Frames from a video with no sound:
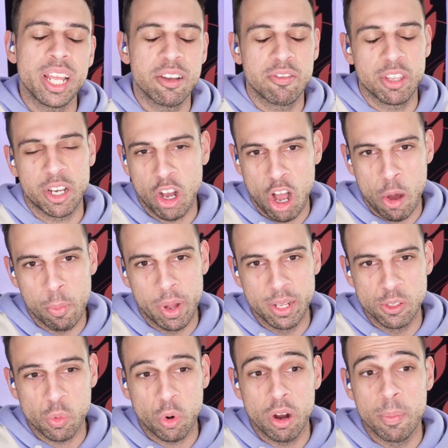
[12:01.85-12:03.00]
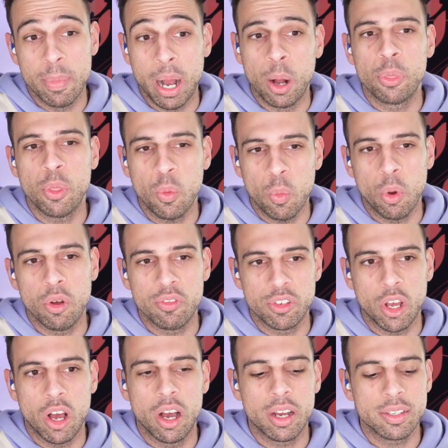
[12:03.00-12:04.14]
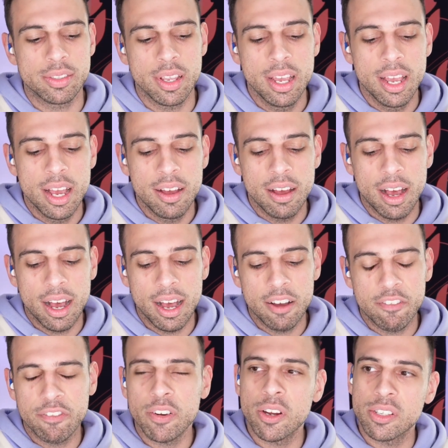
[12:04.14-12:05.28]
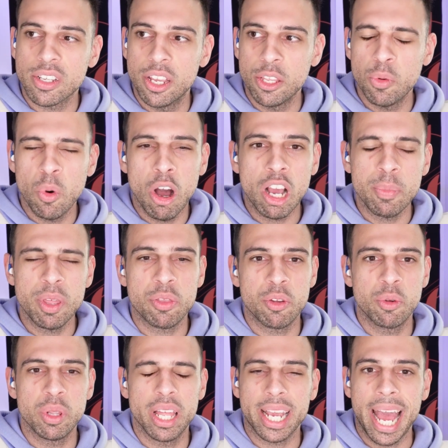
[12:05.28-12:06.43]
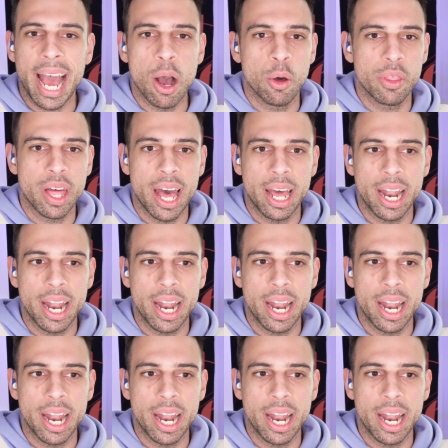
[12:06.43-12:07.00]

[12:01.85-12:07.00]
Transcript: many of the comments were about the wolf dogs. First, can you walk me through like how